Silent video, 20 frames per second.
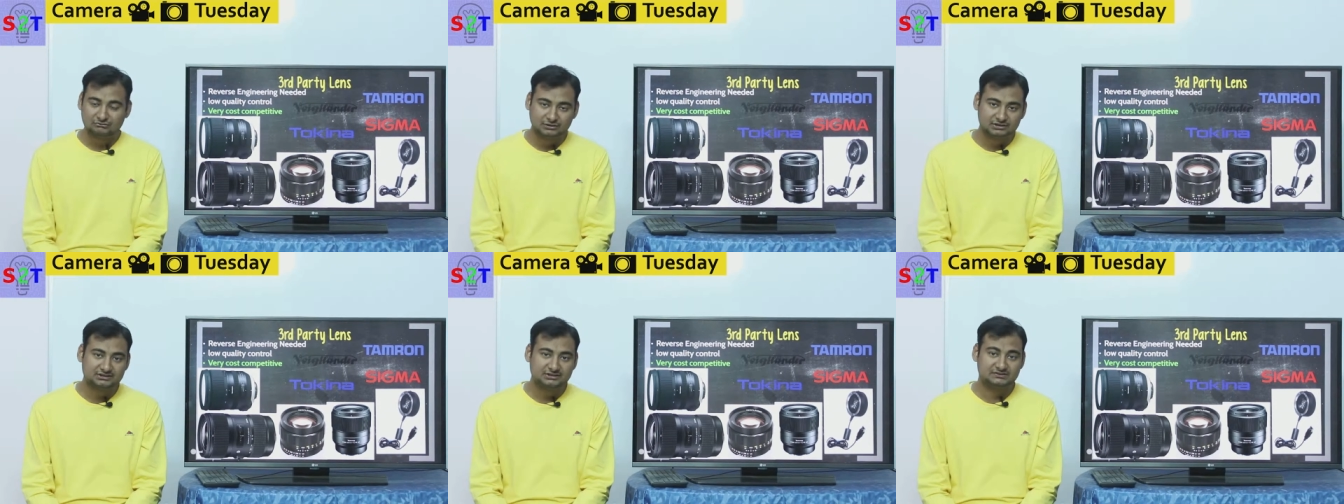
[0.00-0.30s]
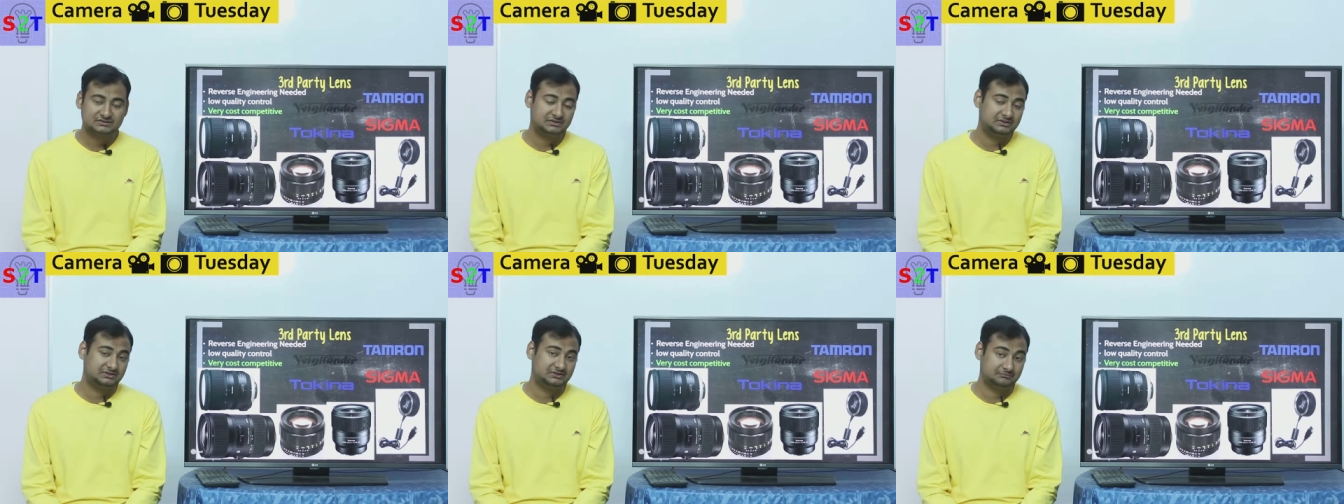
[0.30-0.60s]
for
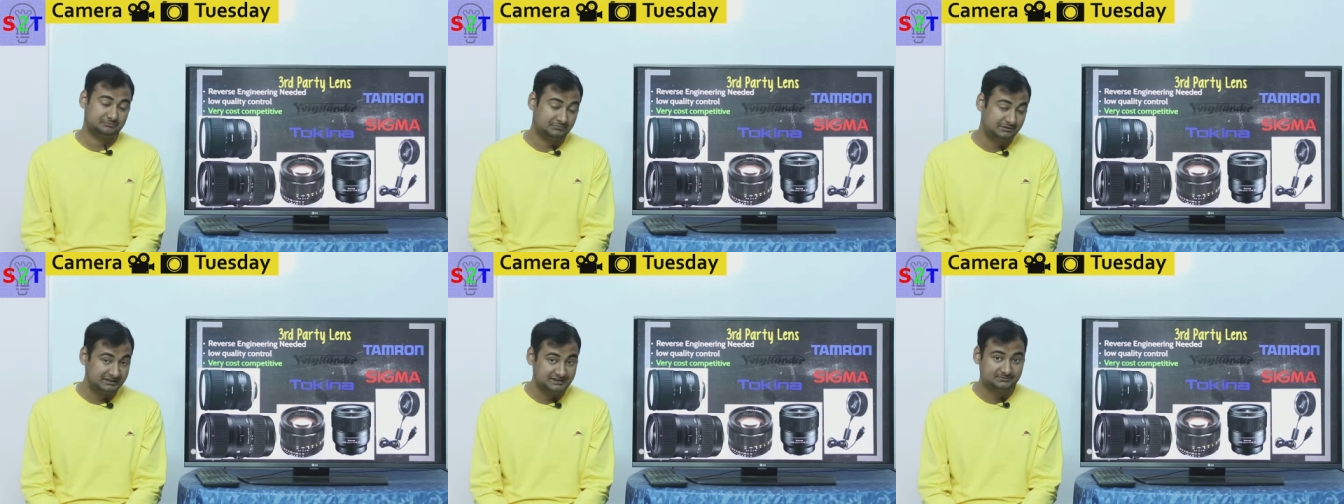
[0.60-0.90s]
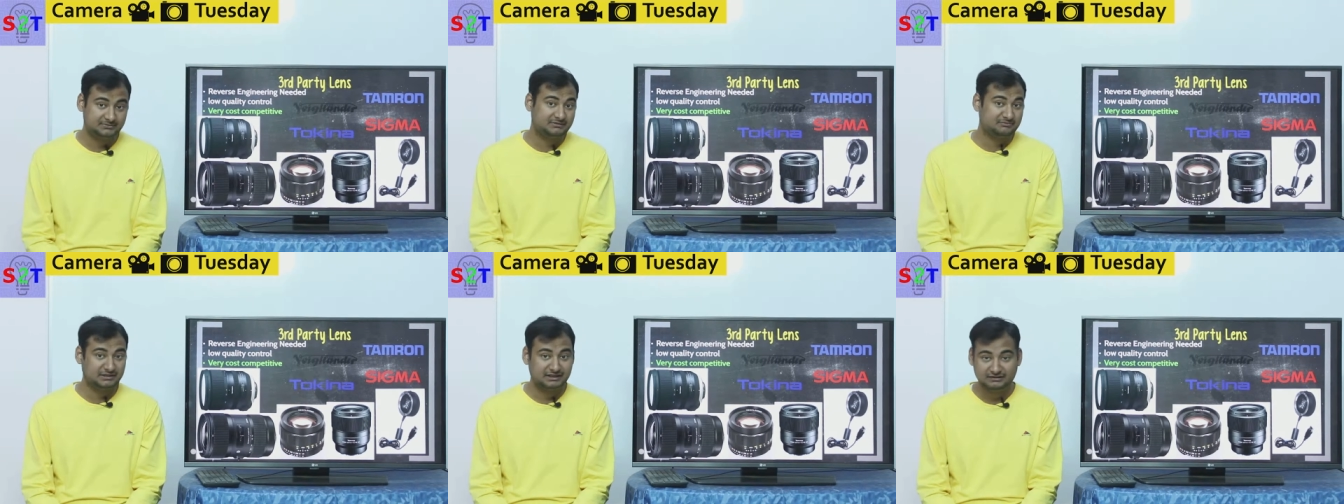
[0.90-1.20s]
this reason, please
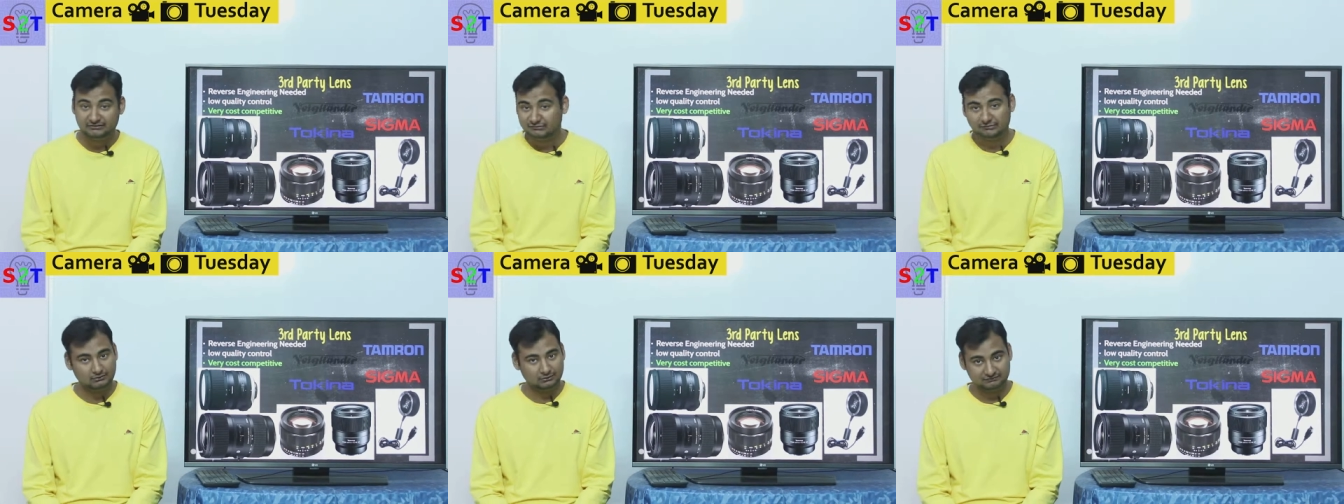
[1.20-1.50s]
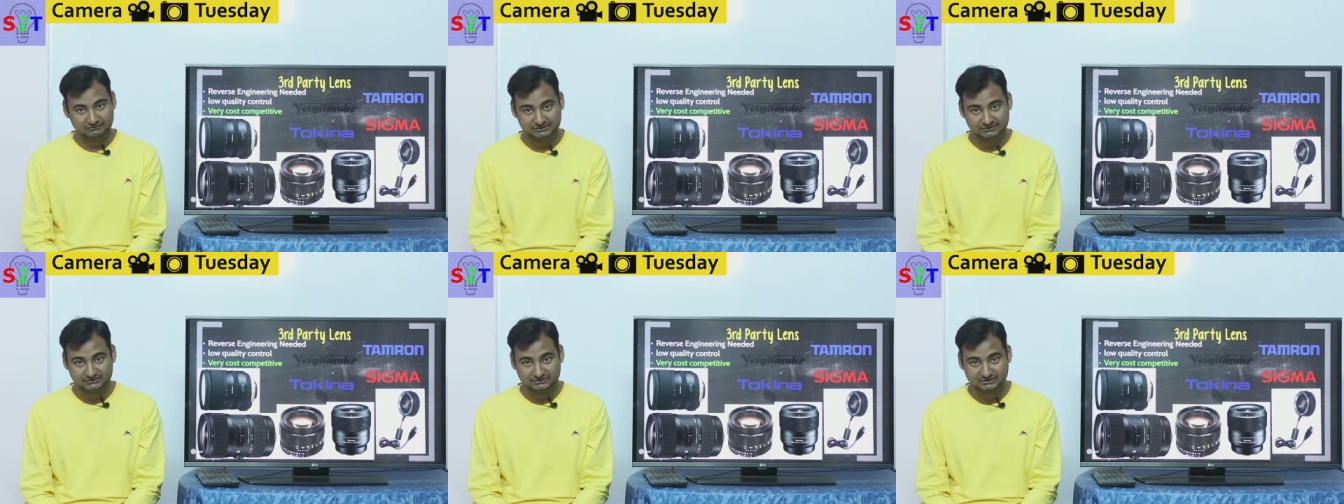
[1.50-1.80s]
be mindful
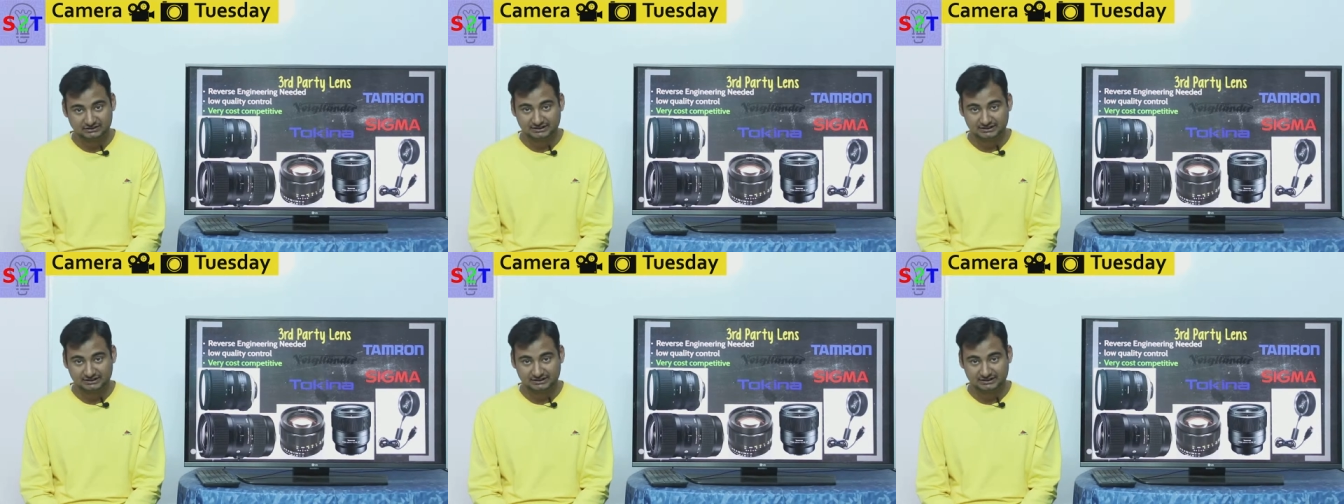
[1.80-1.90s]
of this.